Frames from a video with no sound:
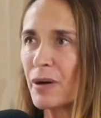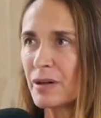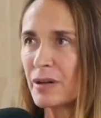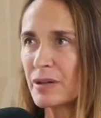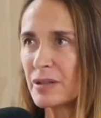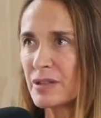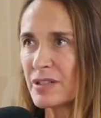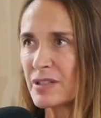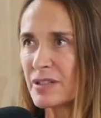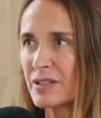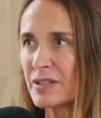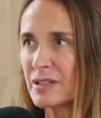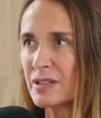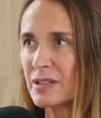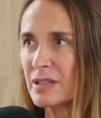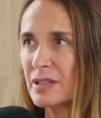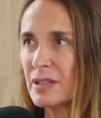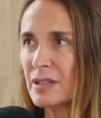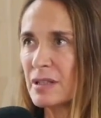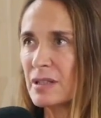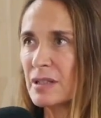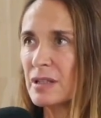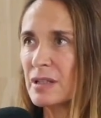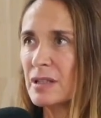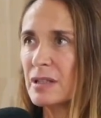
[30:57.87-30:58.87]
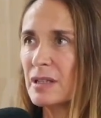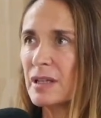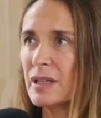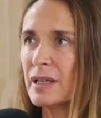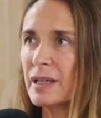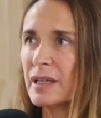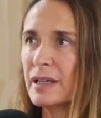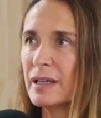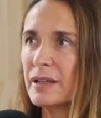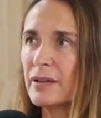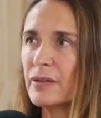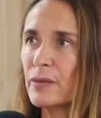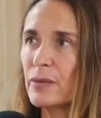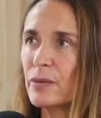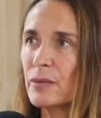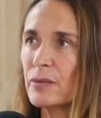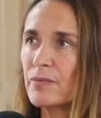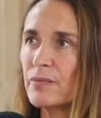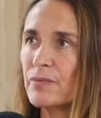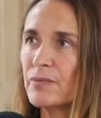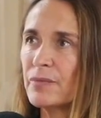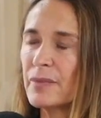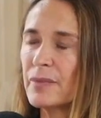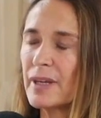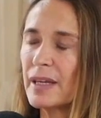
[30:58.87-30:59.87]
parts. And
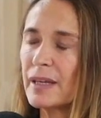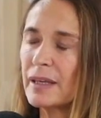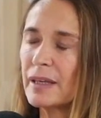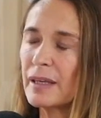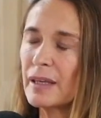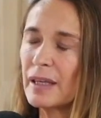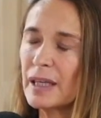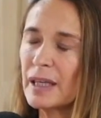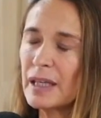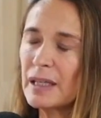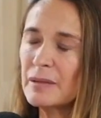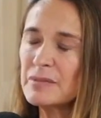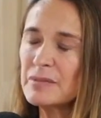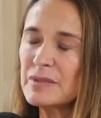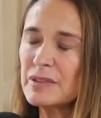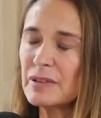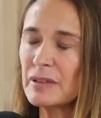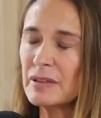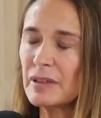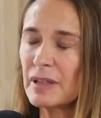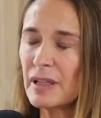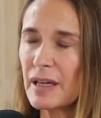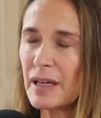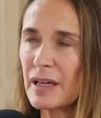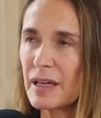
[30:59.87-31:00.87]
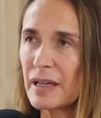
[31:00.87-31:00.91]
they came to